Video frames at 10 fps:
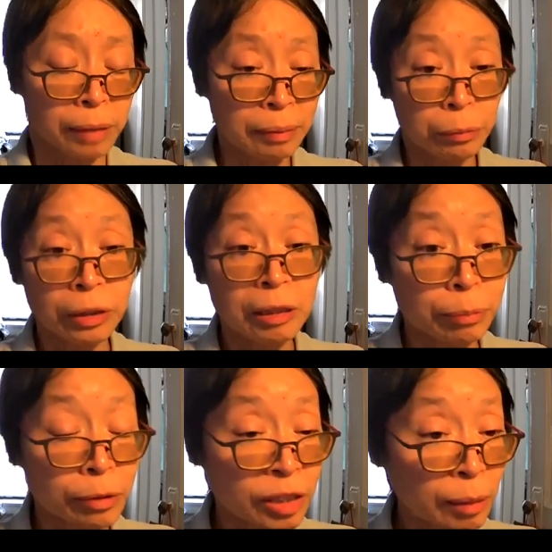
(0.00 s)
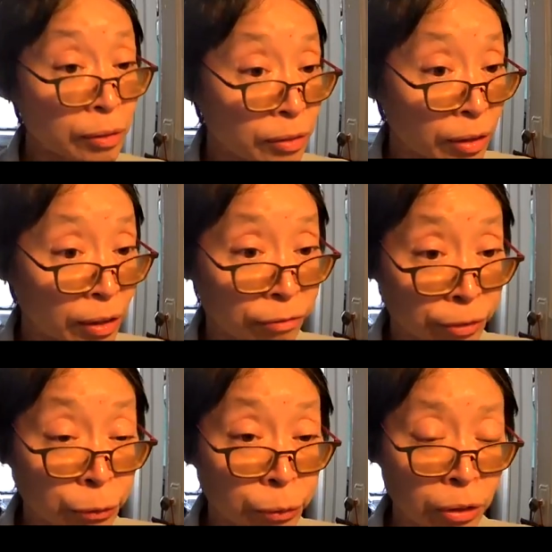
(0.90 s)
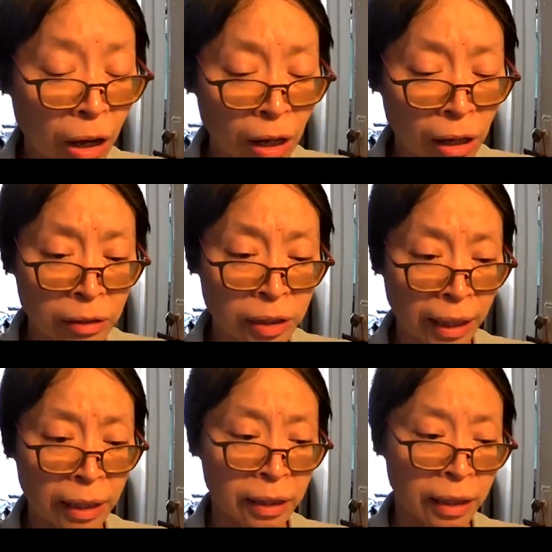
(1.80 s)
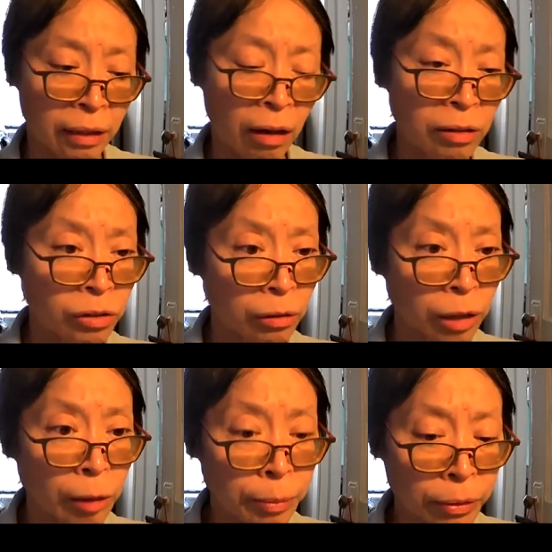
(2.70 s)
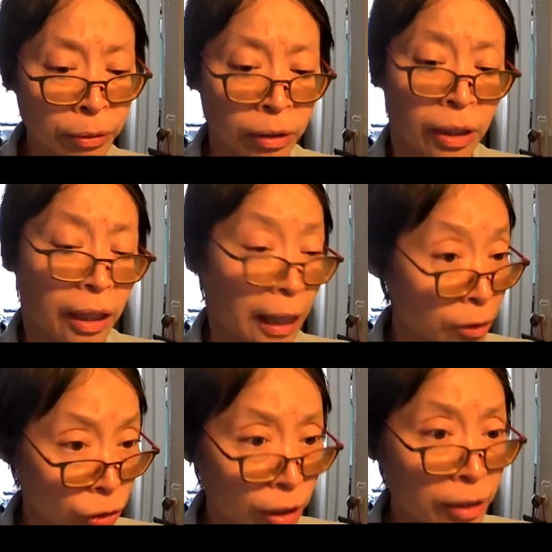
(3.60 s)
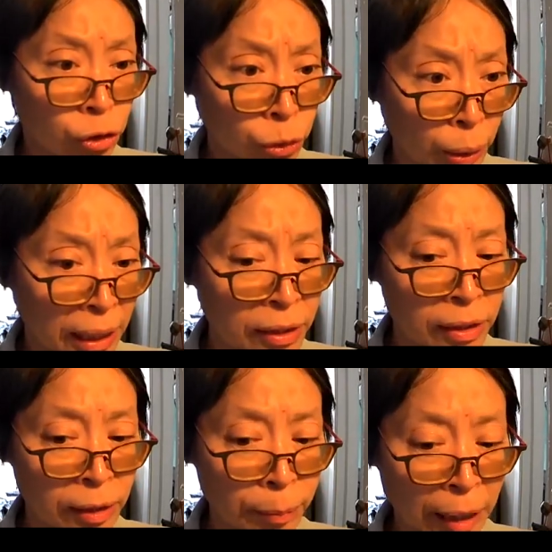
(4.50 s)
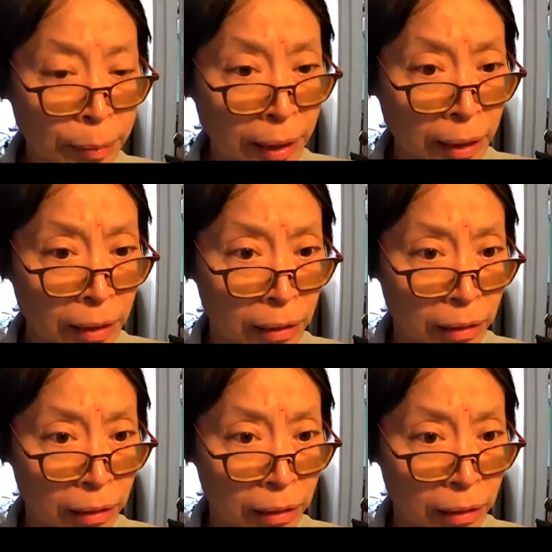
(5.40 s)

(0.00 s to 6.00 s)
maybe reimburse some of the funeral costs, and then also help her as she raises the baby.